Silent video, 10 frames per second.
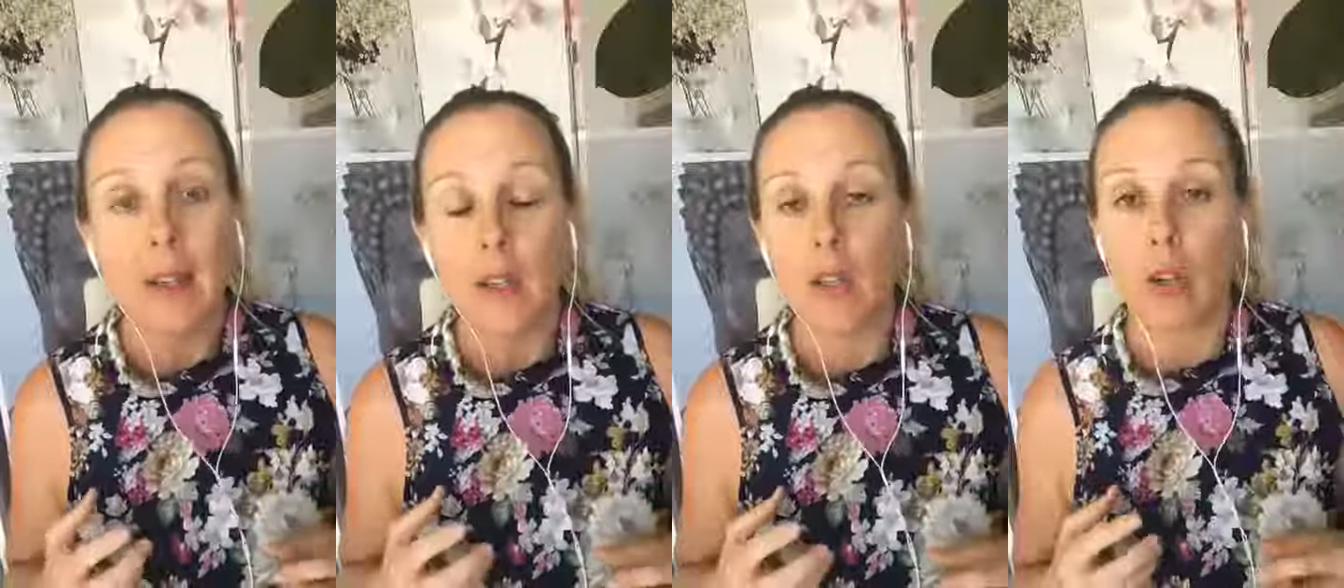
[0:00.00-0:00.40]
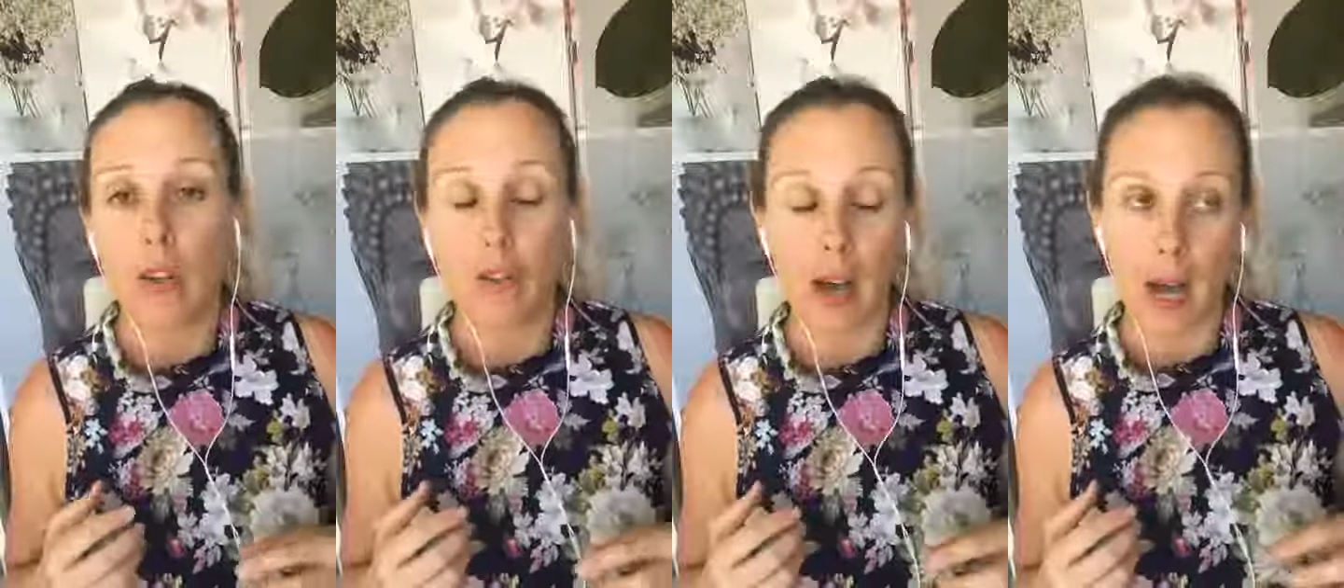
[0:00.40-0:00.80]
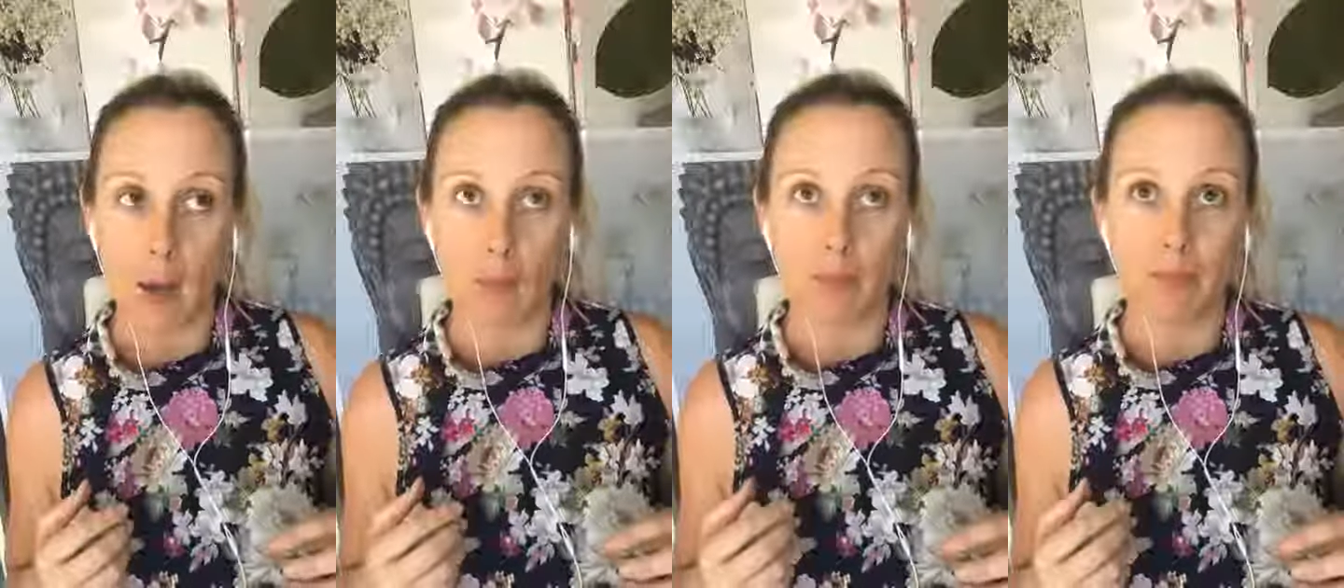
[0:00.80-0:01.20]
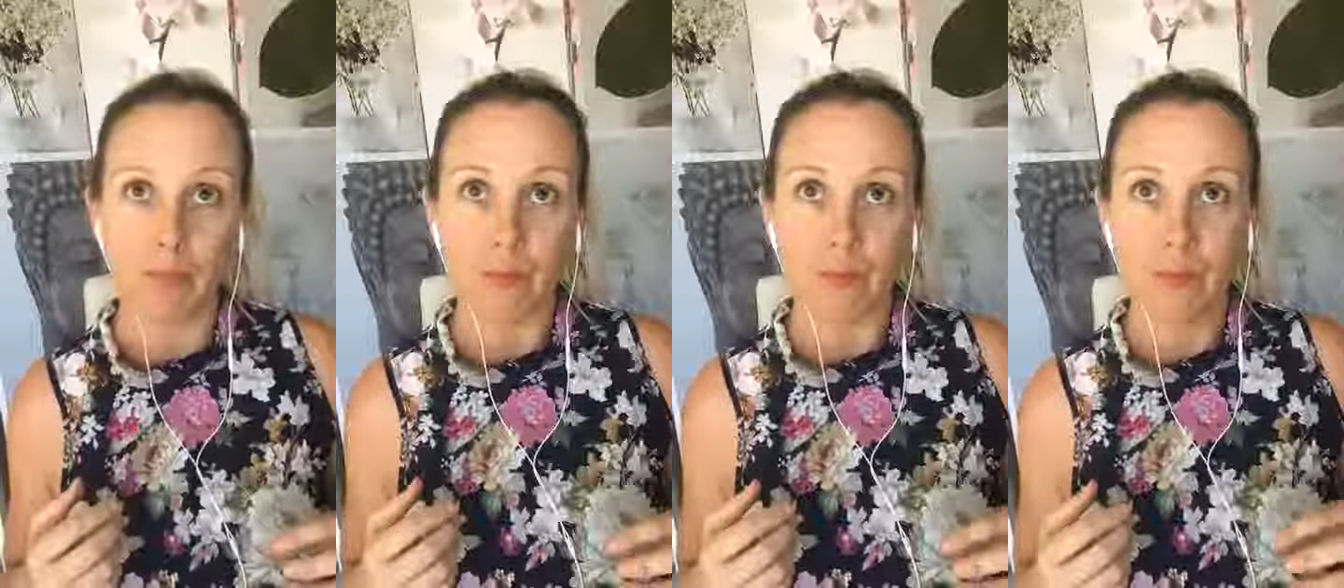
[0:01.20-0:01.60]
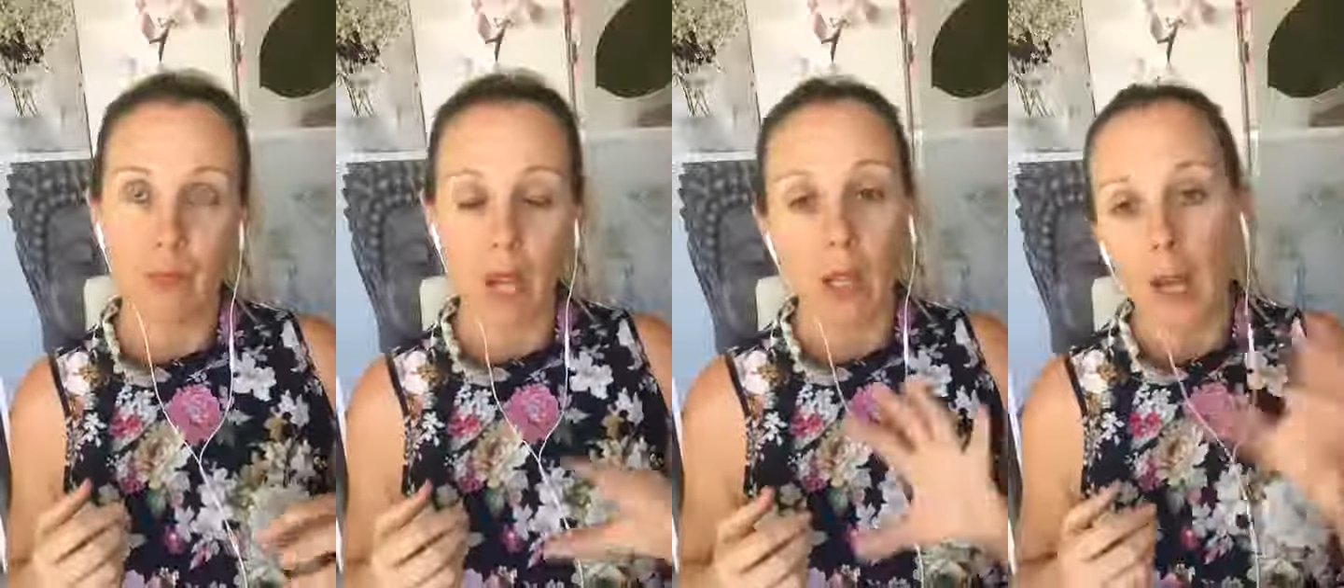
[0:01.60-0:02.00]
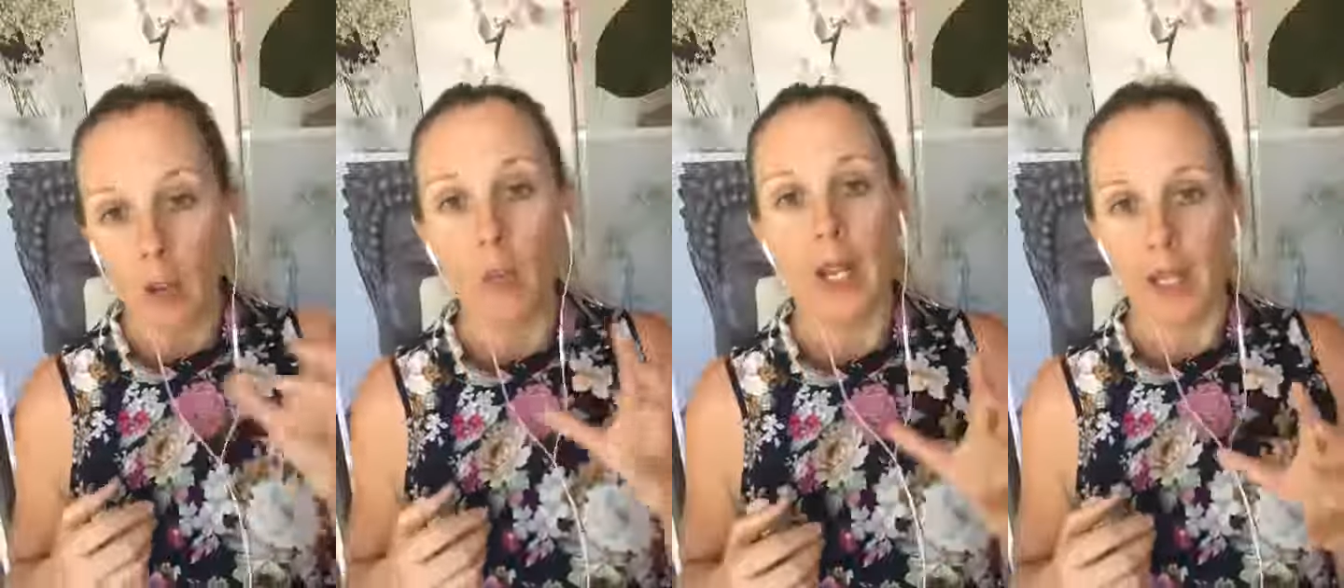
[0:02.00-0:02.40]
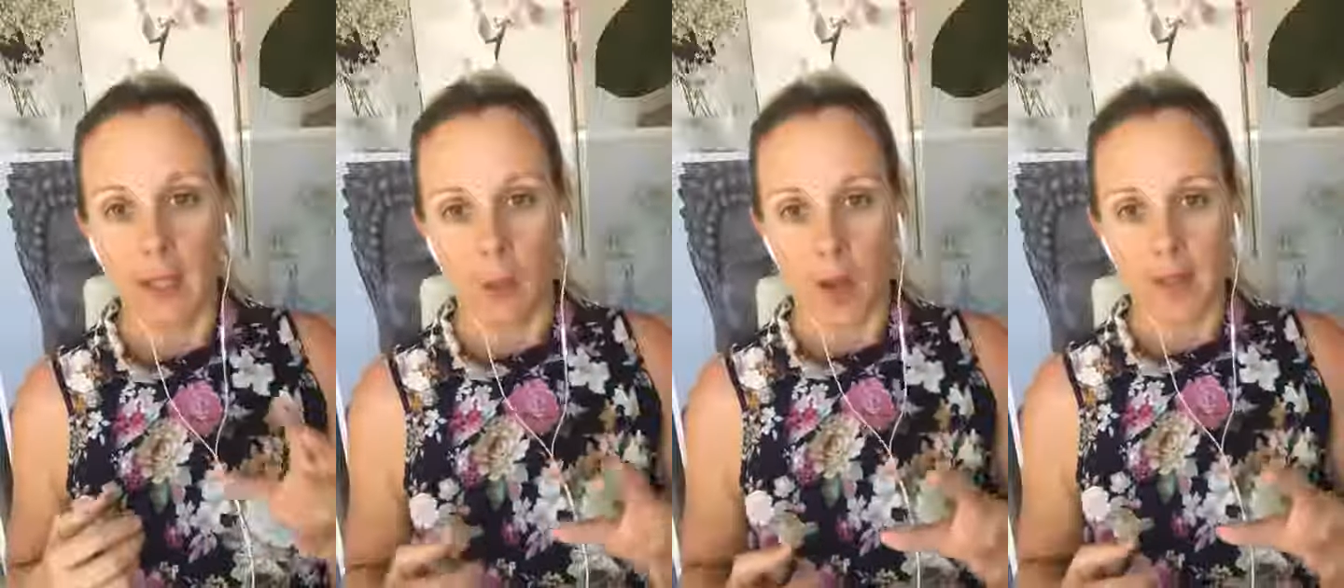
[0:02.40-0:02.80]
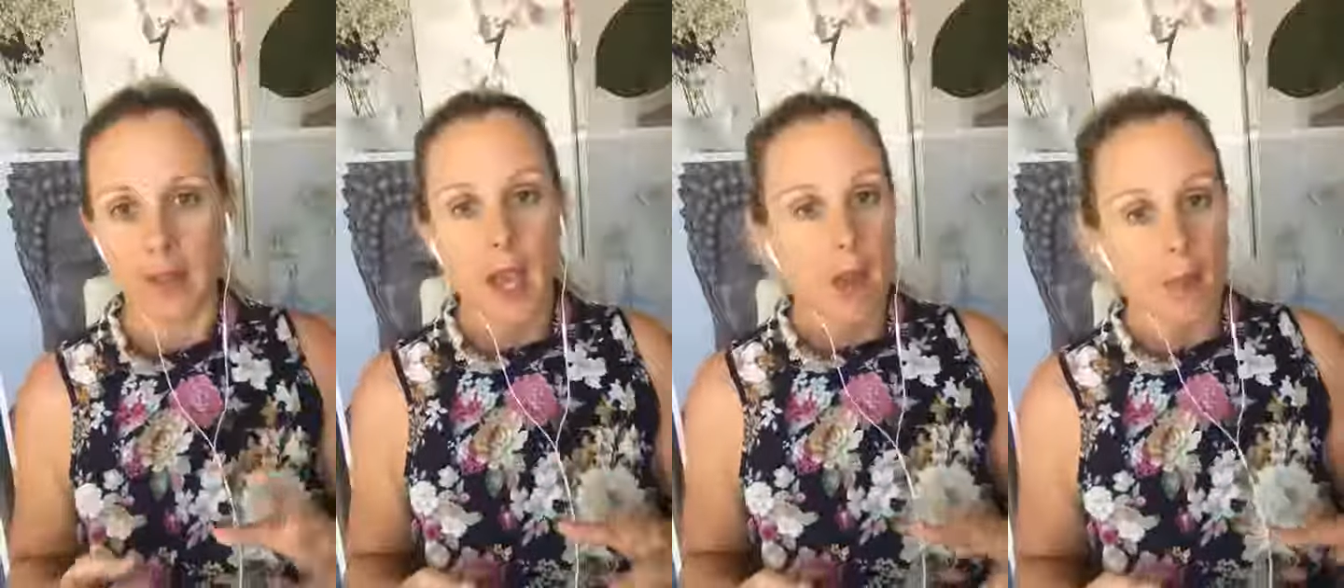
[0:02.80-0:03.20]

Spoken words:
sort of like regular ones.